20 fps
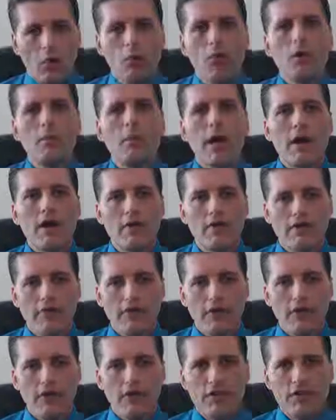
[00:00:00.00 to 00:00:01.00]
What am I
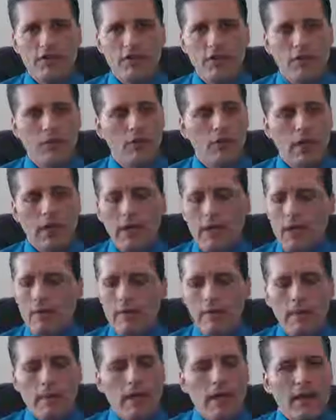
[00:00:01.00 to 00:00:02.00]
referring to?
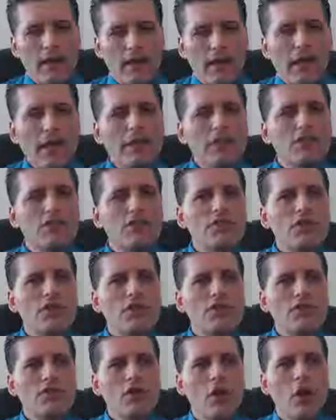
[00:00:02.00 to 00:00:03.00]
Let's
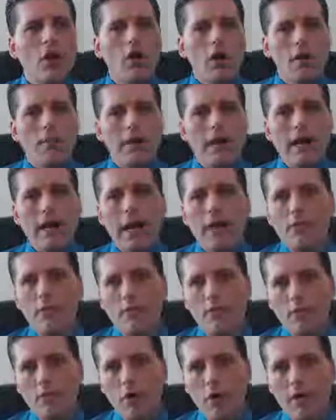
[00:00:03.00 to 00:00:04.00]
just talk about how
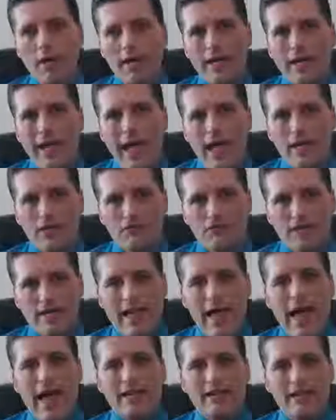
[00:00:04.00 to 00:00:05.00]
the market has
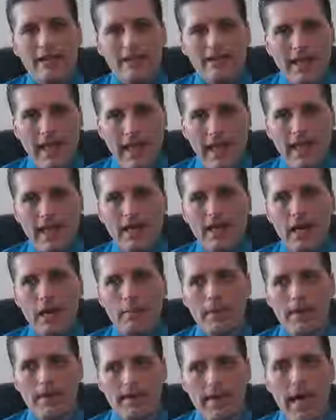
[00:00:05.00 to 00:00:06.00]
reacted to
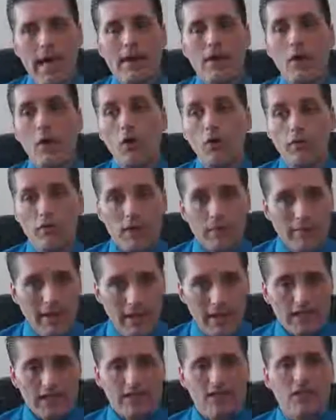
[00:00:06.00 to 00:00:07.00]
economic data over the
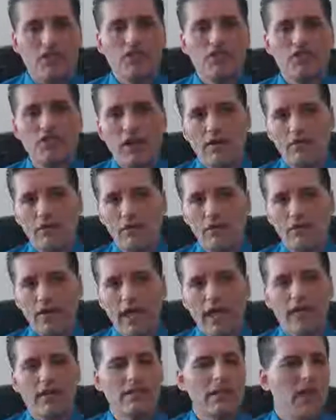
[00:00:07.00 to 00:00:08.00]
past several
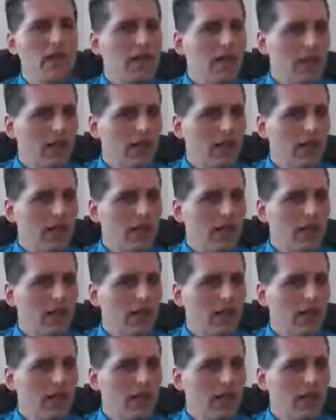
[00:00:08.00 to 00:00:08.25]
days.